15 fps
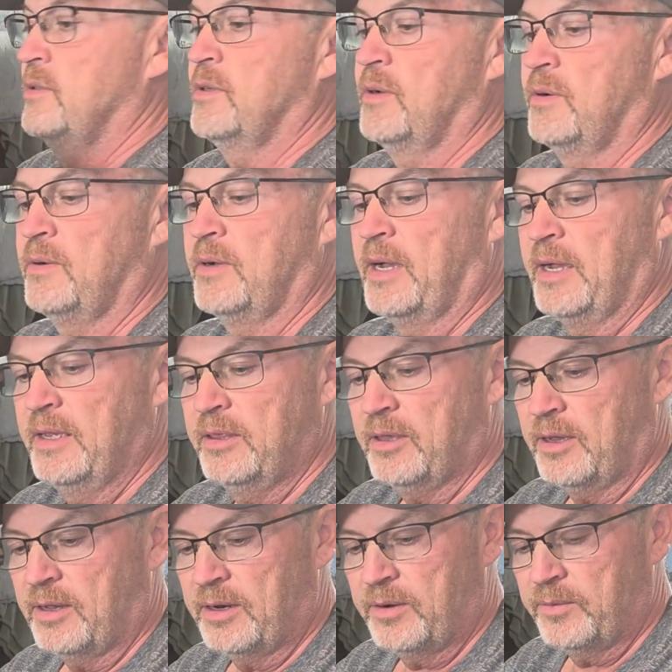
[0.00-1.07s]
So I
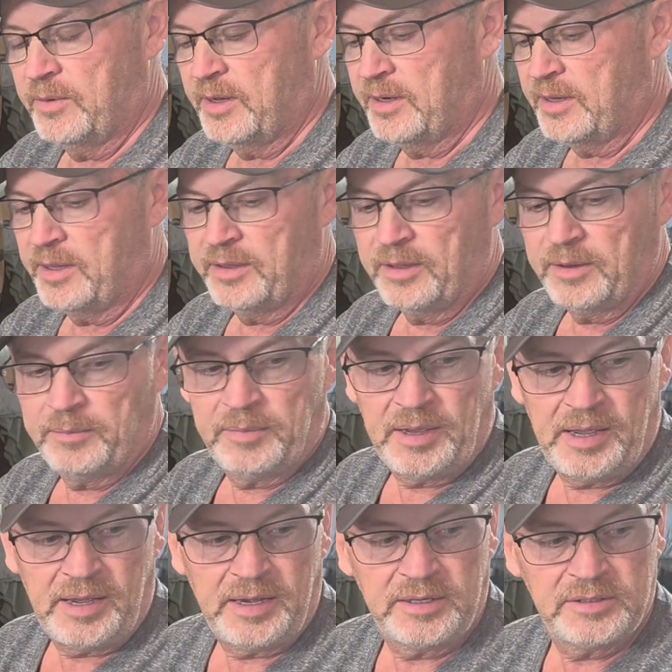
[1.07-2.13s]
thought it read on the
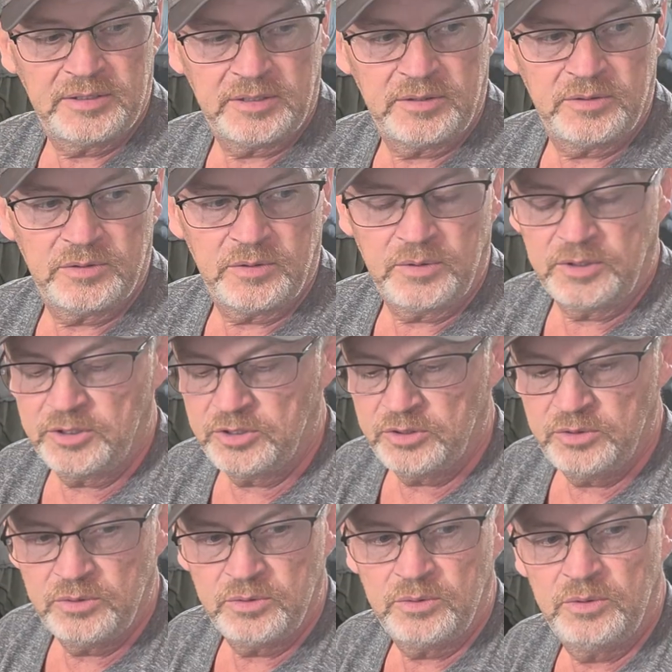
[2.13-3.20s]
box that there's only
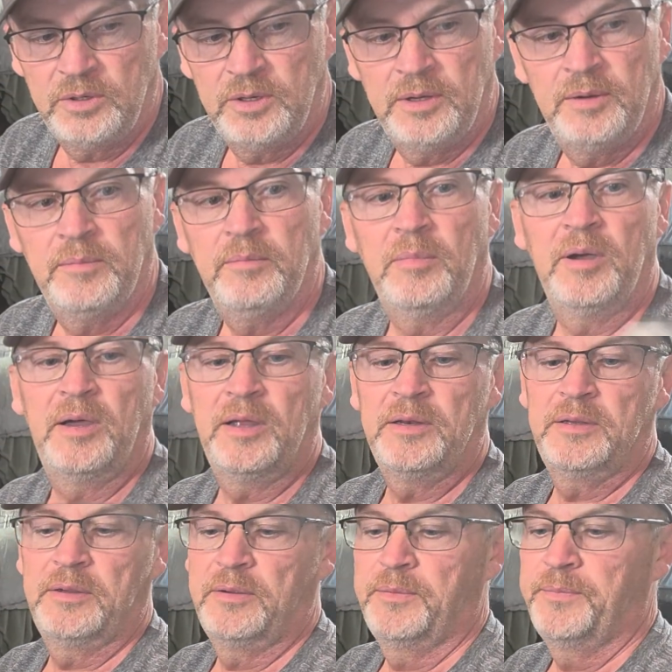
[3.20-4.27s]
2, but